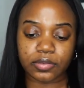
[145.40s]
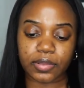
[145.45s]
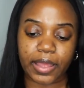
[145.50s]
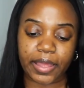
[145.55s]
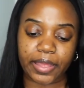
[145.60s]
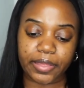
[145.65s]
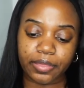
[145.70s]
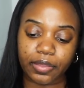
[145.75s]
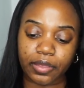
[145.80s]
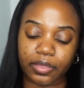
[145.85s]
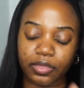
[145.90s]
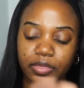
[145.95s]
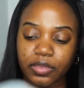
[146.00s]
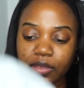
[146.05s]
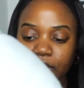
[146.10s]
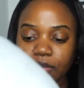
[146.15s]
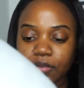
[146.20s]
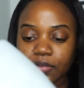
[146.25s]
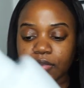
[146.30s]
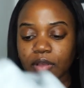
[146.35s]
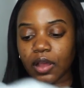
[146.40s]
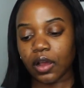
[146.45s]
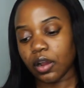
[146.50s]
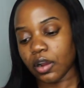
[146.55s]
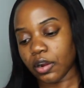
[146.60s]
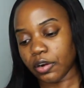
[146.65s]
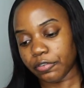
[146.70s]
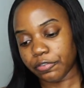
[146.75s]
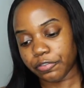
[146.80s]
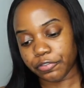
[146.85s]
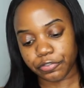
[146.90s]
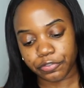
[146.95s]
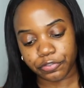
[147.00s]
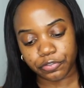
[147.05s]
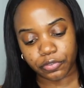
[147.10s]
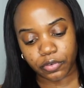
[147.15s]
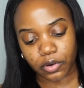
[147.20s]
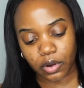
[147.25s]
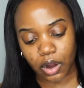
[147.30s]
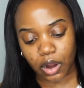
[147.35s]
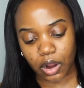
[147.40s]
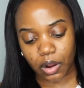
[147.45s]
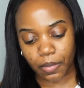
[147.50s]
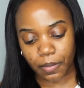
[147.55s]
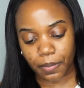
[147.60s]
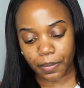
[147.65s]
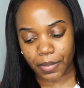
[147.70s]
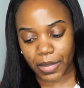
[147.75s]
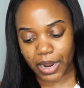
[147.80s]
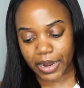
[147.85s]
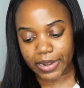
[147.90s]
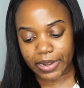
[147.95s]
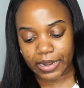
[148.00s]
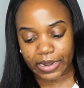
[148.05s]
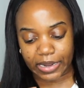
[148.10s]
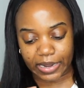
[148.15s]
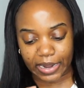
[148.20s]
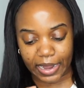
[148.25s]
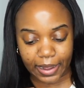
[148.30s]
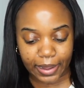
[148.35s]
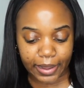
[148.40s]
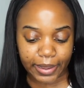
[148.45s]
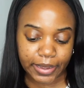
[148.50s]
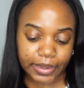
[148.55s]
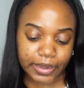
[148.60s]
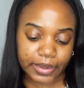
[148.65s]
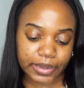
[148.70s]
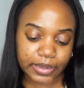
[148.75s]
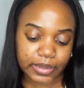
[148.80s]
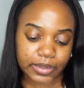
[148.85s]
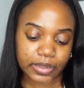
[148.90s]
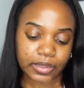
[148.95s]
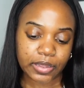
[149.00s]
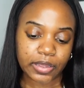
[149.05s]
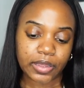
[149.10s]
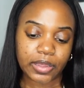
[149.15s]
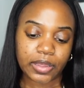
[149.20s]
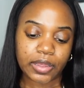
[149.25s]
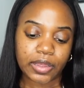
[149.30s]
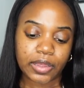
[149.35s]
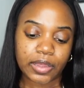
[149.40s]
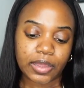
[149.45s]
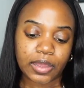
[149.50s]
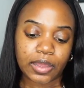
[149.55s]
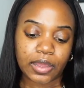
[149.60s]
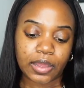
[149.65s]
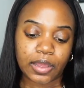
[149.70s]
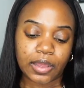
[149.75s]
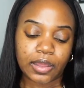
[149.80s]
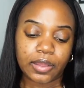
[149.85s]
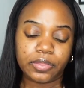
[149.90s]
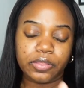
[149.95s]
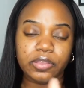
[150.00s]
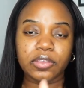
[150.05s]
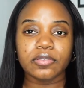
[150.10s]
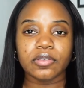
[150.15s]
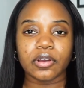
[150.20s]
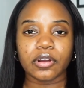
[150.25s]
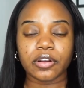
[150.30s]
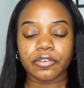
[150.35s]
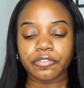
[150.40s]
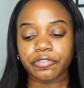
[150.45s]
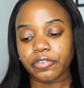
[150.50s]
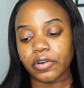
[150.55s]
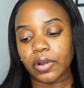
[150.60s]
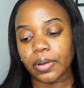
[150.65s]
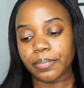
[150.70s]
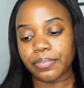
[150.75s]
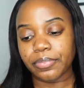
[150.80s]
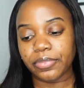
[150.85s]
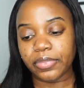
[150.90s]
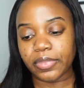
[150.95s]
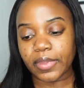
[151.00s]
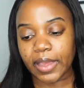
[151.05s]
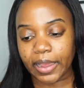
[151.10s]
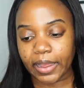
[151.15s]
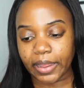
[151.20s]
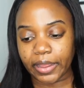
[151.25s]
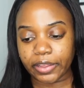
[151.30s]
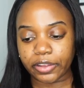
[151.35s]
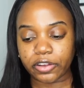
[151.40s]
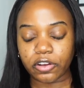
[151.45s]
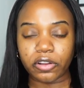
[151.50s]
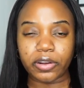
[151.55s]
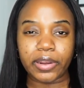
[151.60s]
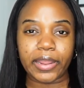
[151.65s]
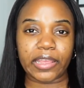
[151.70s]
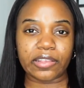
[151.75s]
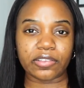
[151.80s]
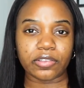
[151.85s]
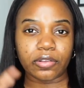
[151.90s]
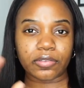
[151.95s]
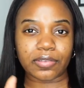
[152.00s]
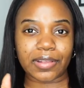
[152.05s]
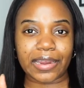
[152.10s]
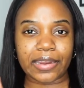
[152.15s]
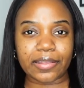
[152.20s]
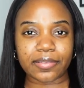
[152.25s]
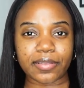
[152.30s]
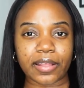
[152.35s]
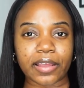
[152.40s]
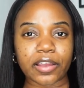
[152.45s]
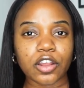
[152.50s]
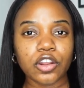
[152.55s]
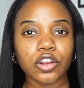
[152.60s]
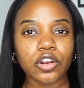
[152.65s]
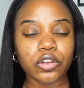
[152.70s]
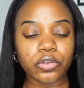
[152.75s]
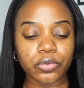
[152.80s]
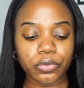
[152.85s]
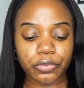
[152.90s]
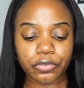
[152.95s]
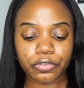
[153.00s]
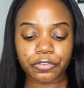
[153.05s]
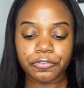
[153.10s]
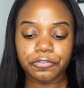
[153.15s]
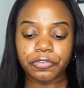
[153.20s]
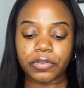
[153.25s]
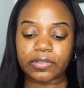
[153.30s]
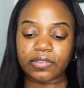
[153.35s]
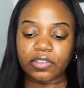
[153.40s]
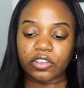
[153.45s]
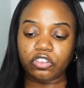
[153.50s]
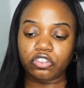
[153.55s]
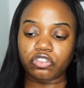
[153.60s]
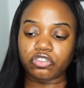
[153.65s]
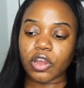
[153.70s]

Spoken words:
and these are from Nike. These are from Nike on ASOS, and it's like a loose fitted